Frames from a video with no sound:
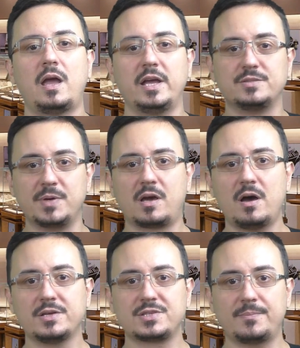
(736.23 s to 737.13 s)
It's
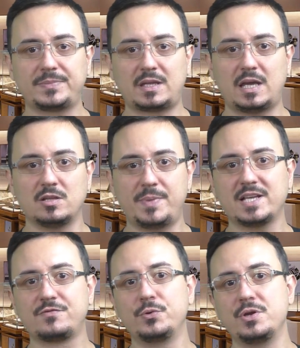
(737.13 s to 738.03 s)
because in the
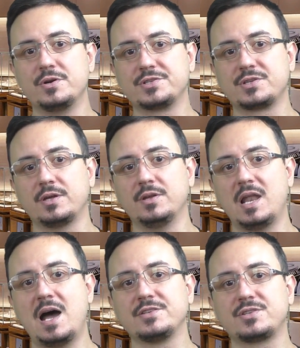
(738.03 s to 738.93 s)
past few years the
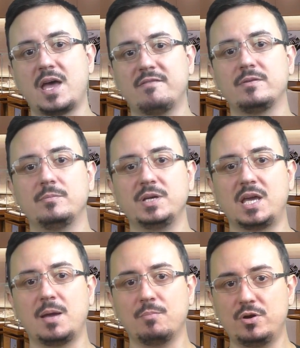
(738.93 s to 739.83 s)
lines have
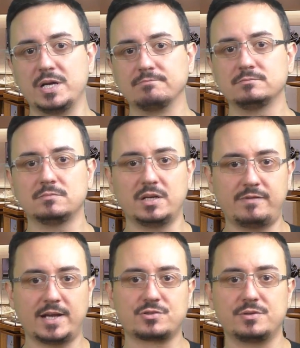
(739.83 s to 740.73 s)
become blurry.
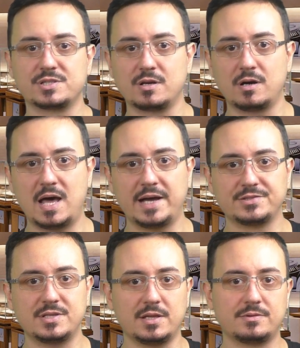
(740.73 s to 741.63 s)
Manufacturers
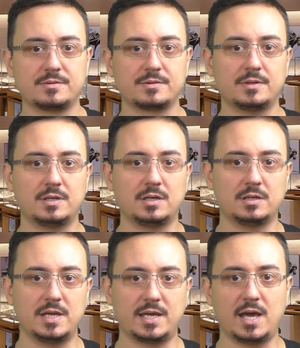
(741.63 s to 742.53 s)
realize that
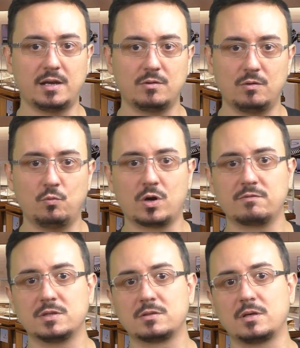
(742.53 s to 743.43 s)
they can
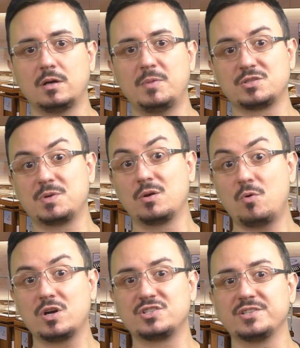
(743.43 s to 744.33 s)
work with much bigger
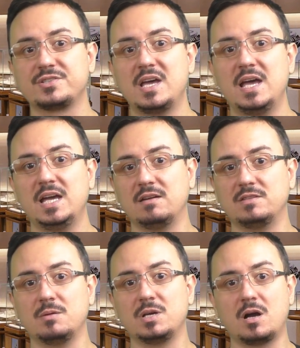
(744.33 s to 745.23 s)
margins if
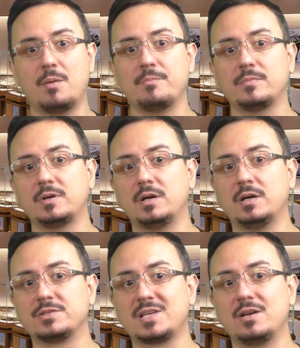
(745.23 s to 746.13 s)
they become
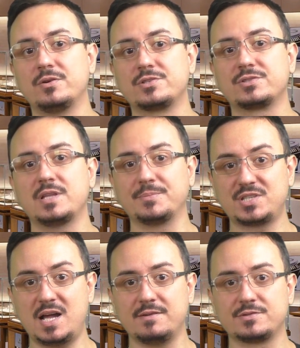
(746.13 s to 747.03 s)
sellers
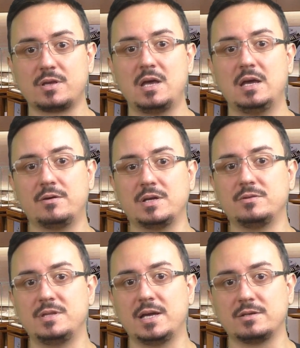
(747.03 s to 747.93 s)
themselves
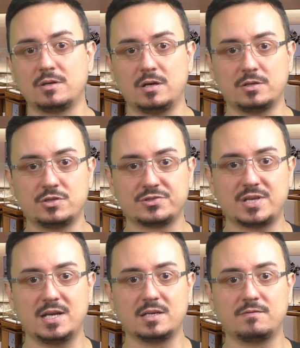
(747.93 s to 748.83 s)
rather than just
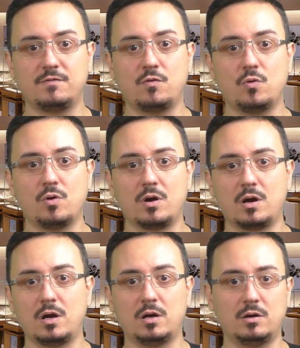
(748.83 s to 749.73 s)
selling
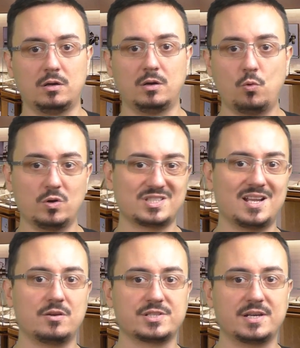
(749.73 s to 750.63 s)
for
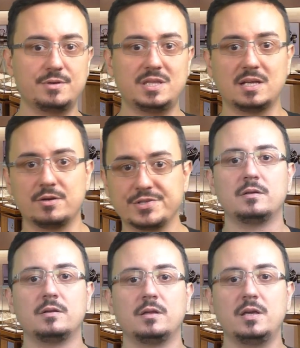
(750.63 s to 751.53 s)
wholesalers and retailers.
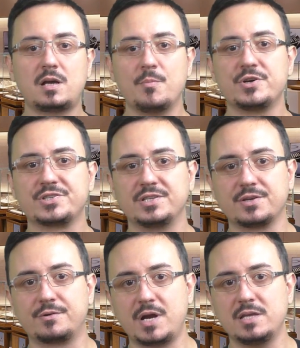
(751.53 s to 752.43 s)
E-commerce is
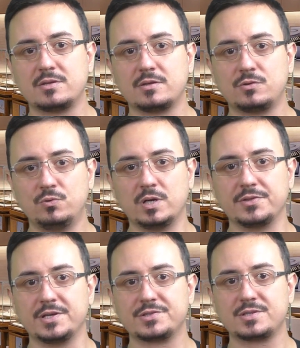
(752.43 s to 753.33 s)
a great tool
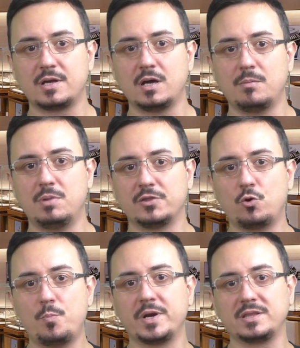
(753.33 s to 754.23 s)
in this, but
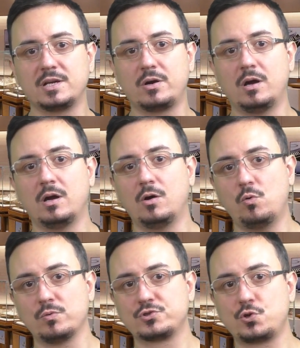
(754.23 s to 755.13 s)
opening their
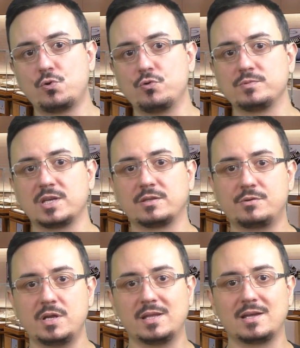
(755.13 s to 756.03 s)
own showrooms and
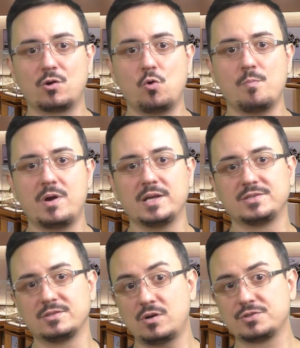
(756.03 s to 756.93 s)
creating their own
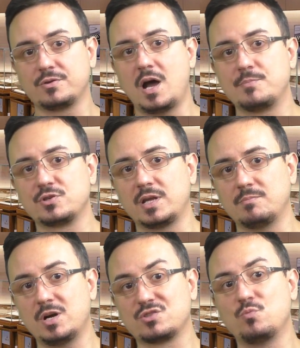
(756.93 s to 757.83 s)
brands is also an option
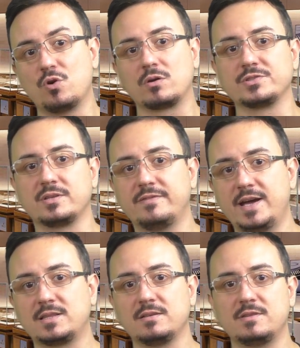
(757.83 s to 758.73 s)
and much more
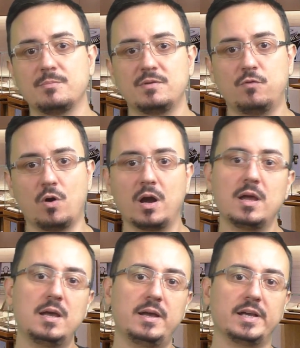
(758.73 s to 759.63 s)
cost-effective than before,
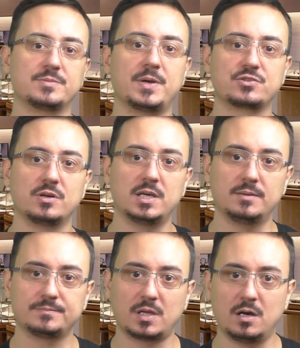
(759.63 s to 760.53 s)
especially